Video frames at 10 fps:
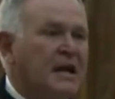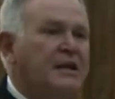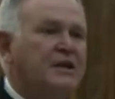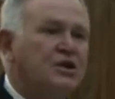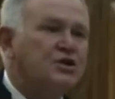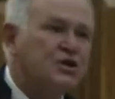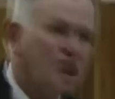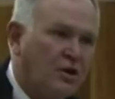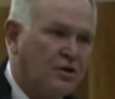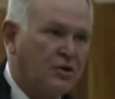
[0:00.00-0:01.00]
that he
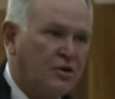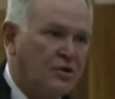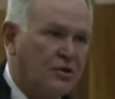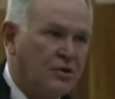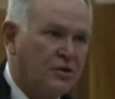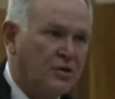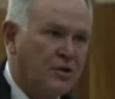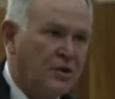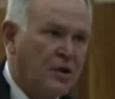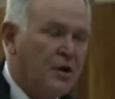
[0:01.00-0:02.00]
shot
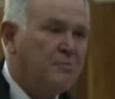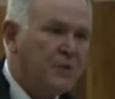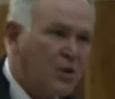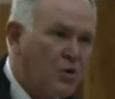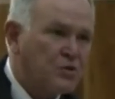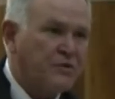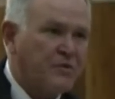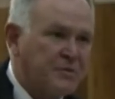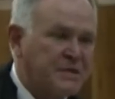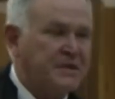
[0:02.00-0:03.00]
because
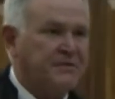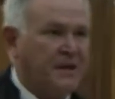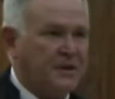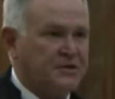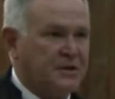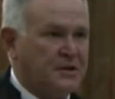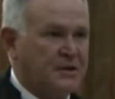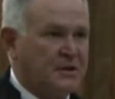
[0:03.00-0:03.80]
of a perceived danger.